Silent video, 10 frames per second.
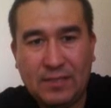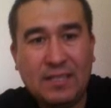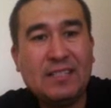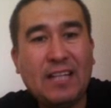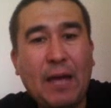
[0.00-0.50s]

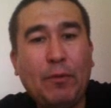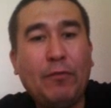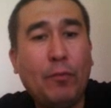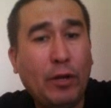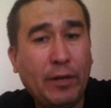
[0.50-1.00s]
This type
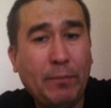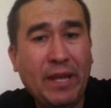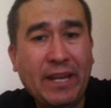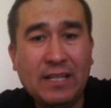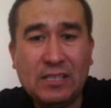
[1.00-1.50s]
of
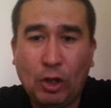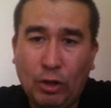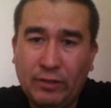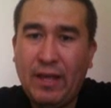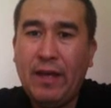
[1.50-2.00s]
meaning is
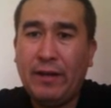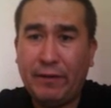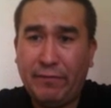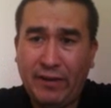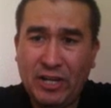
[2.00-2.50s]
called
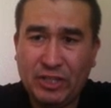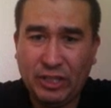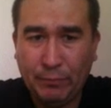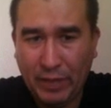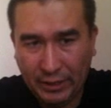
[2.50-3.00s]

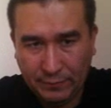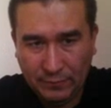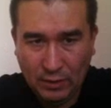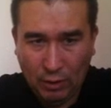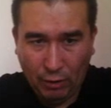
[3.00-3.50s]
referential meaning
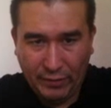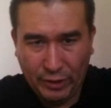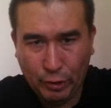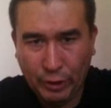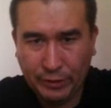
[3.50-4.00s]
of a
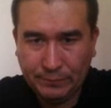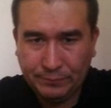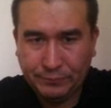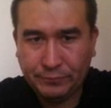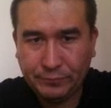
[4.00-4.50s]
unit.
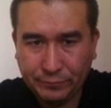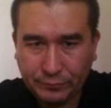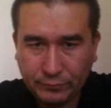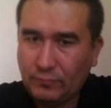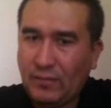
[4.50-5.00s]

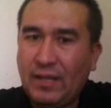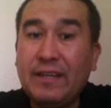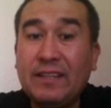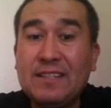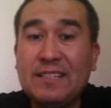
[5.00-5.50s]

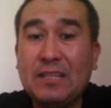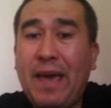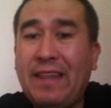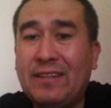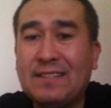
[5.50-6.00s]
It is
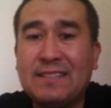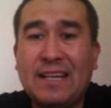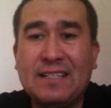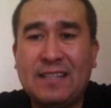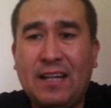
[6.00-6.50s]
semantics
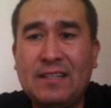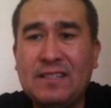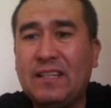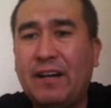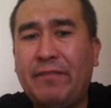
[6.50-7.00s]
that
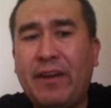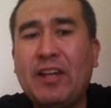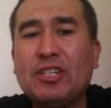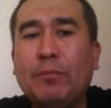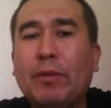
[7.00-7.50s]
studies the
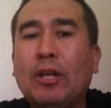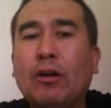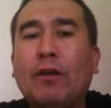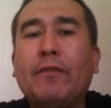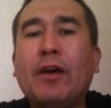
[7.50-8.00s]
referential meaning
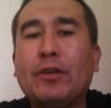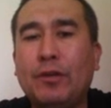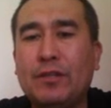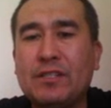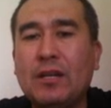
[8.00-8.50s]
of
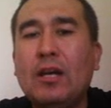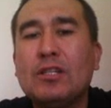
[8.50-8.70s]
units.